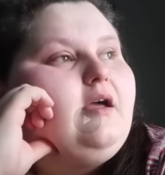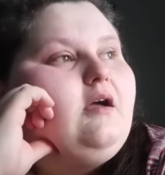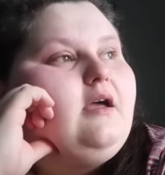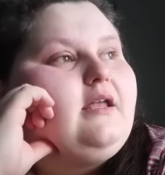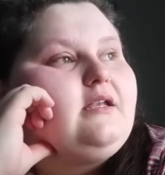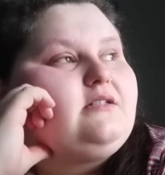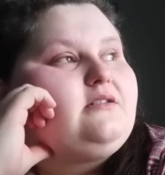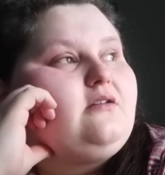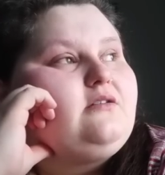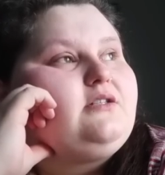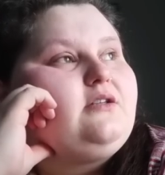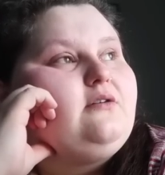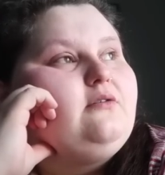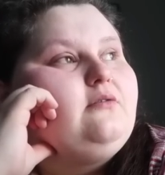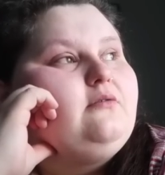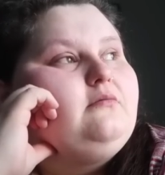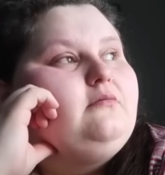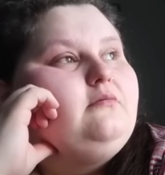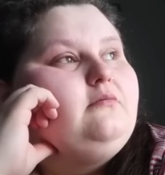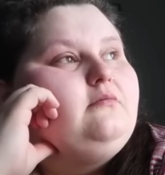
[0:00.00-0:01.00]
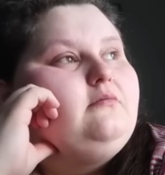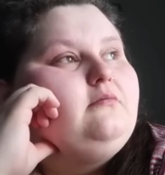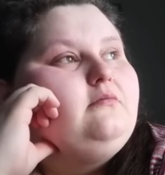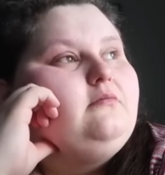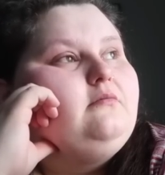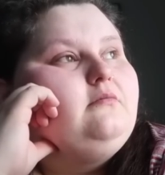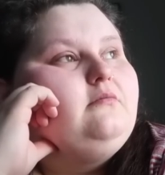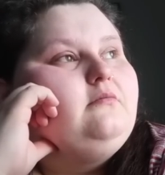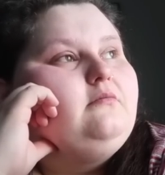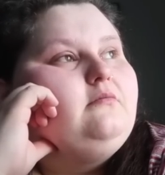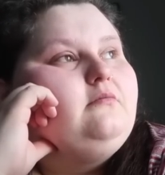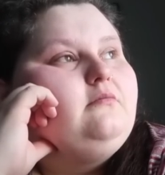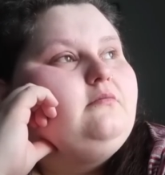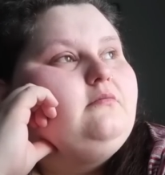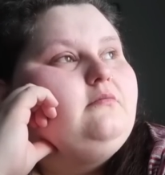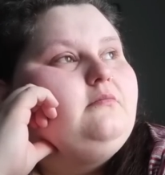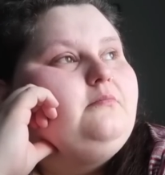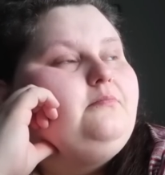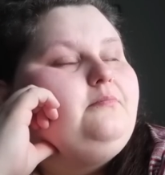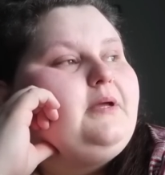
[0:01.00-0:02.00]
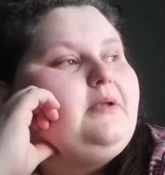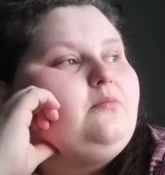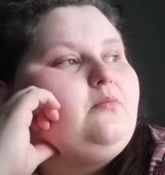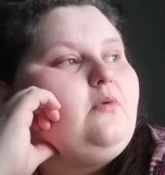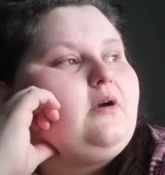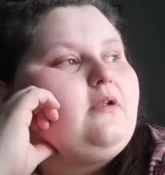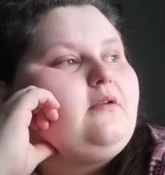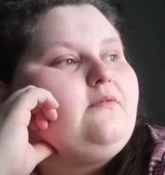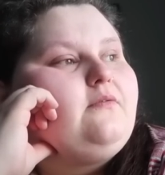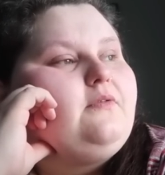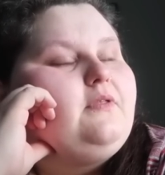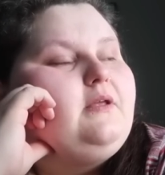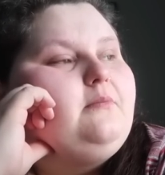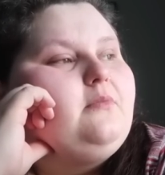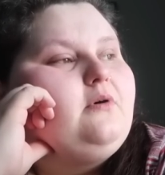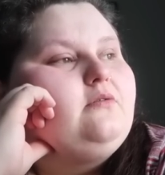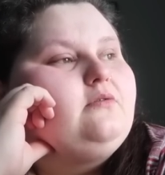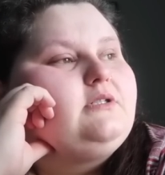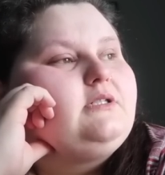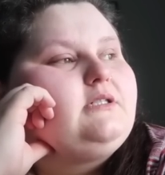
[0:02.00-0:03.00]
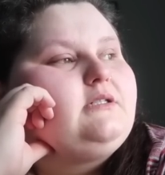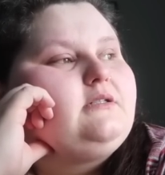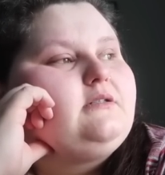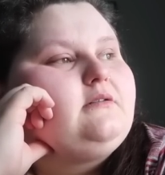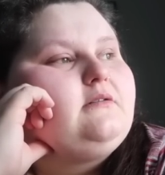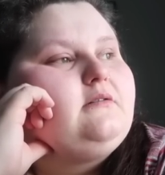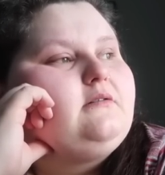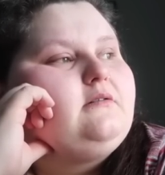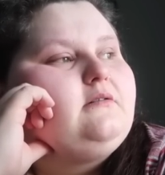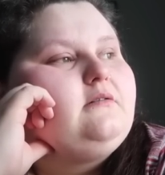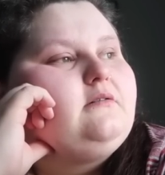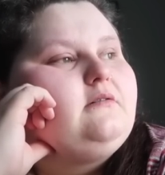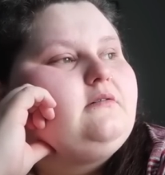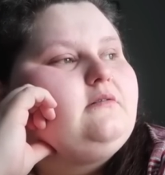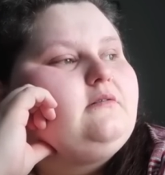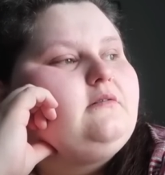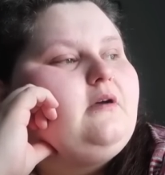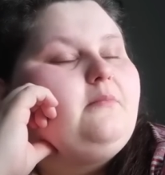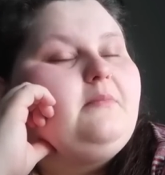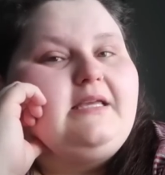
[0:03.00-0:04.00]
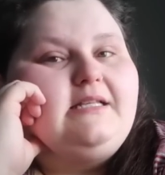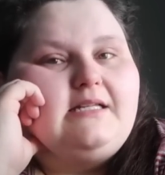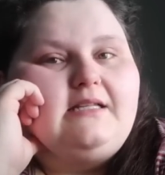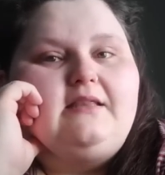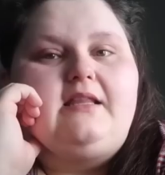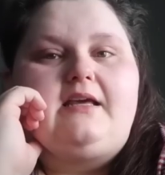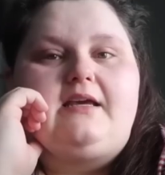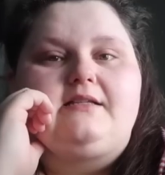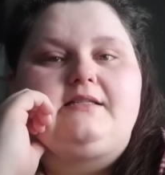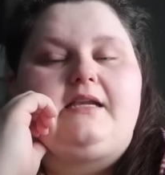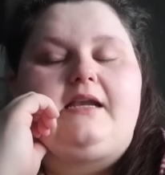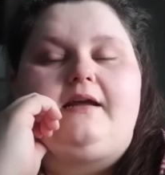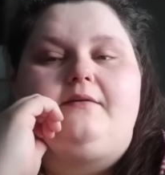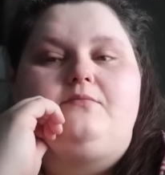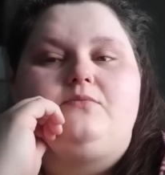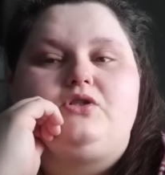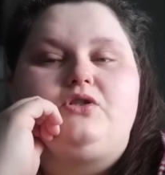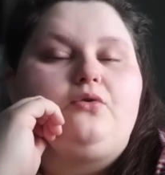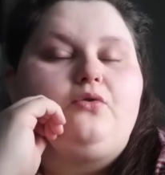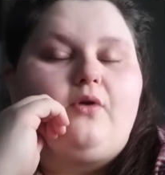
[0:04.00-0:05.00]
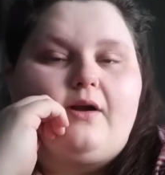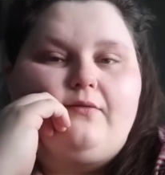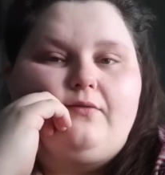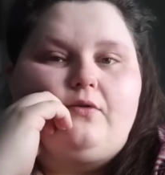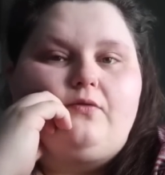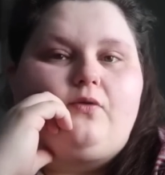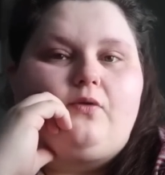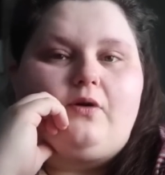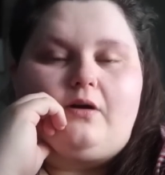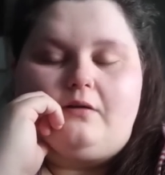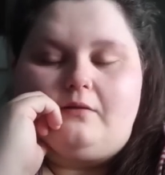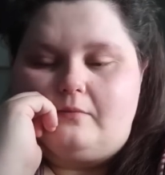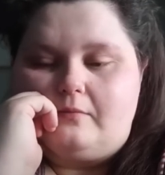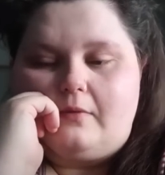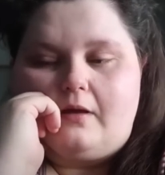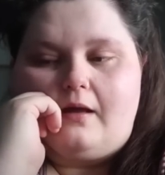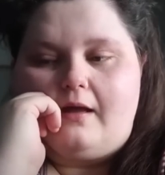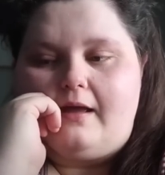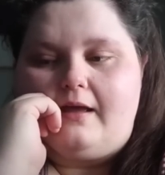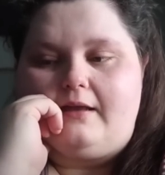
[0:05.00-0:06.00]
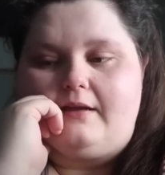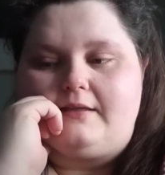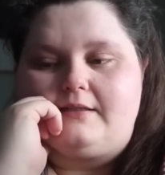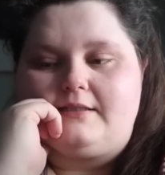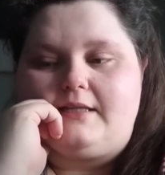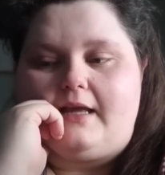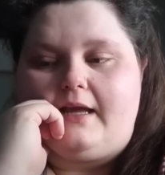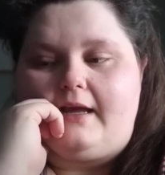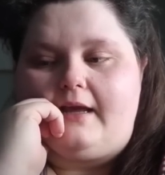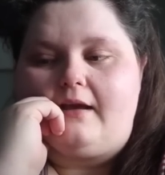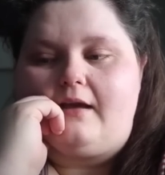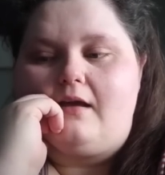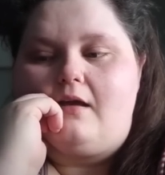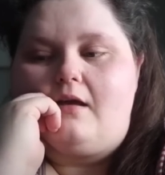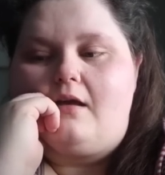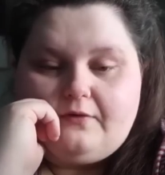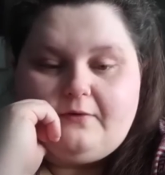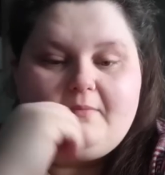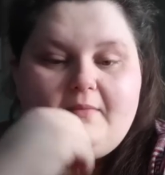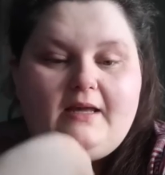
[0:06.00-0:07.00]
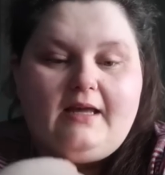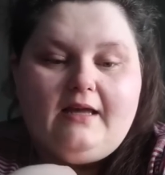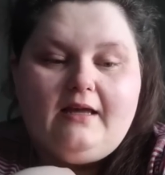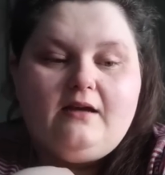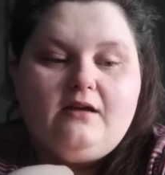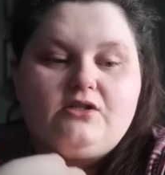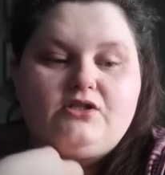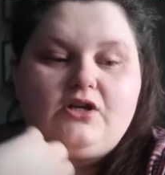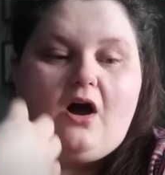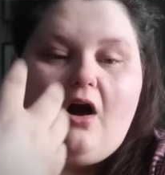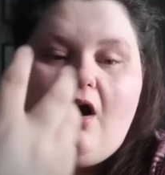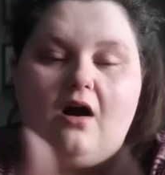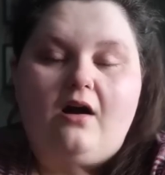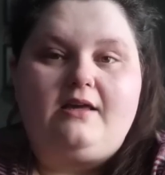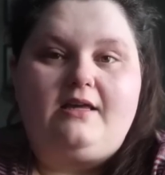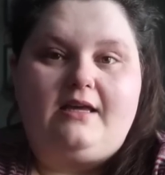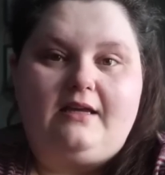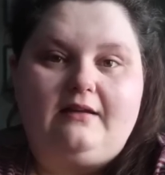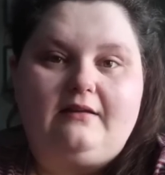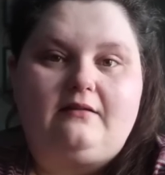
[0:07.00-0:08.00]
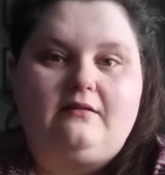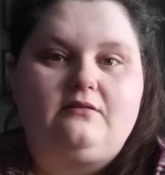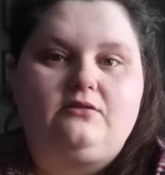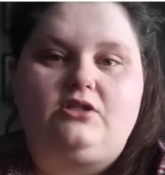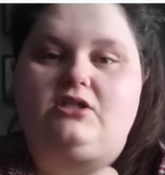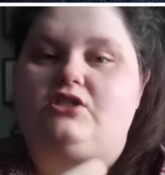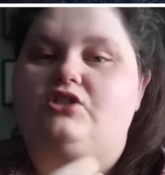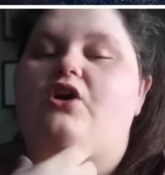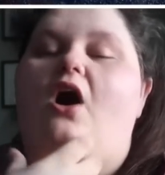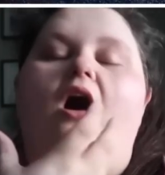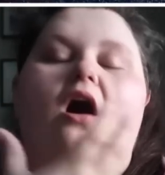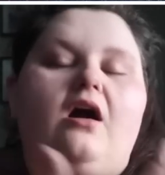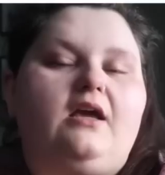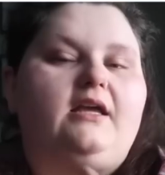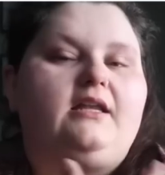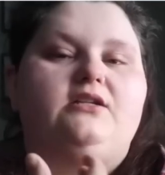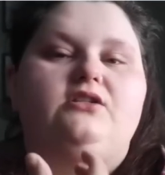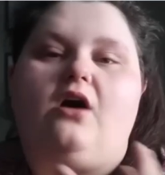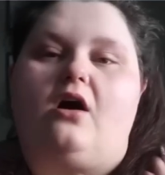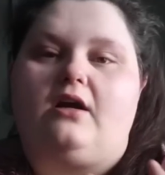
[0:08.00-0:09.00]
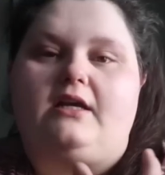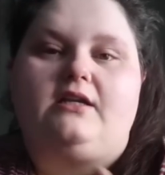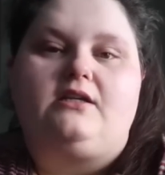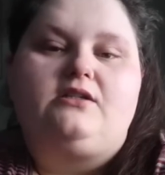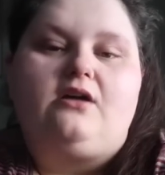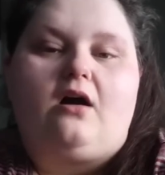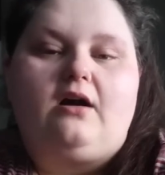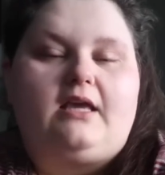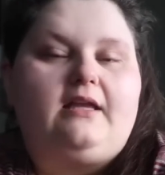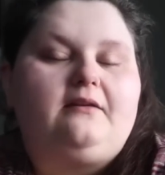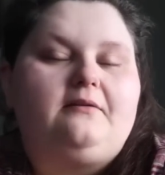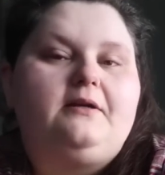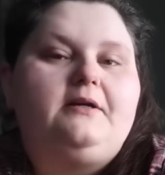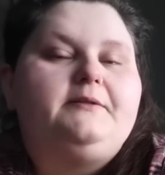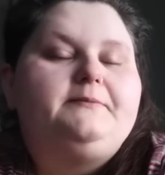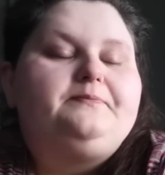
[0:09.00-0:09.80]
It has also been one of the most amazing things that I am so grateful for. And it's like, for me, talking, just talking and talking and talking.